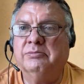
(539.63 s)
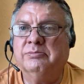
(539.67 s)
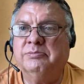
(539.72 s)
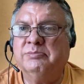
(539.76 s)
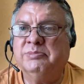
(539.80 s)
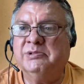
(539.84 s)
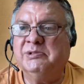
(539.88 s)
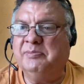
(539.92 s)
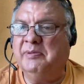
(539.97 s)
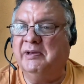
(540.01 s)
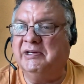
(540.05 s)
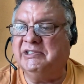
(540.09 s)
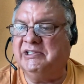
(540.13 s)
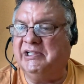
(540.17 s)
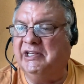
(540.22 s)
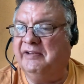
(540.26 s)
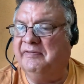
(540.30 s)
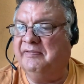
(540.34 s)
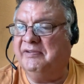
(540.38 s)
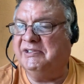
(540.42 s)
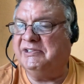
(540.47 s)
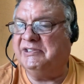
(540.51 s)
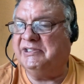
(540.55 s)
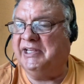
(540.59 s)
especially
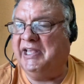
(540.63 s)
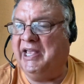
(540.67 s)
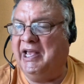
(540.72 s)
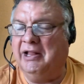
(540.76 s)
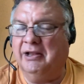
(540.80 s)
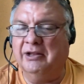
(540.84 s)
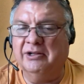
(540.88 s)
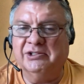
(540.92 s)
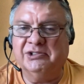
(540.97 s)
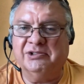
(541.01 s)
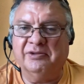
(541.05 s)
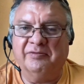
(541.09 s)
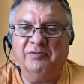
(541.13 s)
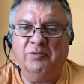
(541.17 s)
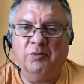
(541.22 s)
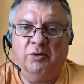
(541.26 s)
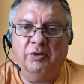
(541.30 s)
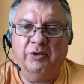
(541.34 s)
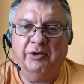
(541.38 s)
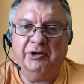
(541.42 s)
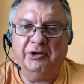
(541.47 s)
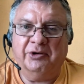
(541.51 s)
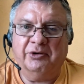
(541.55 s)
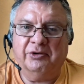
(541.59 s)
if it's gallons of
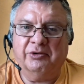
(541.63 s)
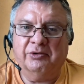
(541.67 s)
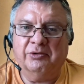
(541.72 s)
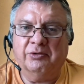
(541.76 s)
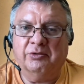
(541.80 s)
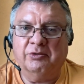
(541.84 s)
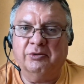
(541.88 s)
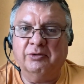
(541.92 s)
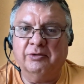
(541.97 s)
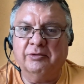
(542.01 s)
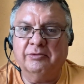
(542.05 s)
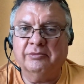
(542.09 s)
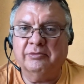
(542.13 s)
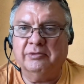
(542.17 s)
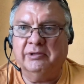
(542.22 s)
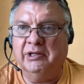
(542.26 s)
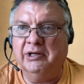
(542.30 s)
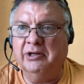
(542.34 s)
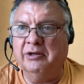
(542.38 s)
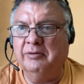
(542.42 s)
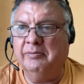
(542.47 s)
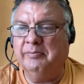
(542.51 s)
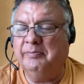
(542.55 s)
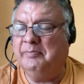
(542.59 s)
water or
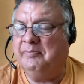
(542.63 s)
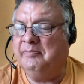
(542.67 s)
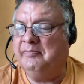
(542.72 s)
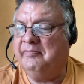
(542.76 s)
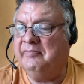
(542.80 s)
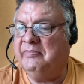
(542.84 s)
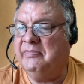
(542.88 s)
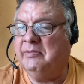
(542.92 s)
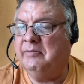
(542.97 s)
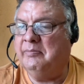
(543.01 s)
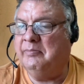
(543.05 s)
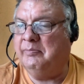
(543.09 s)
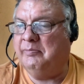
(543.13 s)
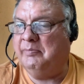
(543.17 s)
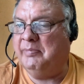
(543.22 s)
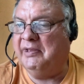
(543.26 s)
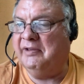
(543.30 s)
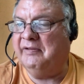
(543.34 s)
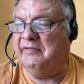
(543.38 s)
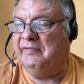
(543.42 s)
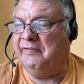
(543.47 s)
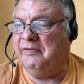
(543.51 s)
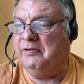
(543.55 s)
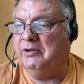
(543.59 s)

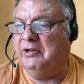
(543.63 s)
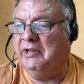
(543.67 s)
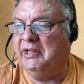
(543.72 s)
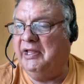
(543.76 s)
big full